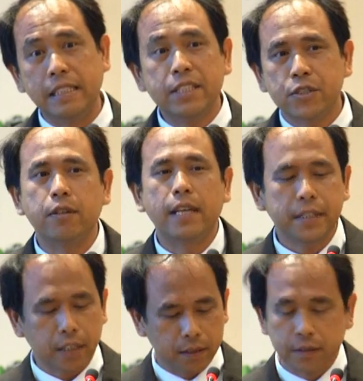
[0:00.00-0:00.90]
each
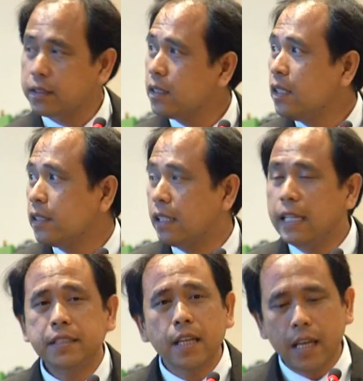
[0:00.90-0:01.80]
letter. The letter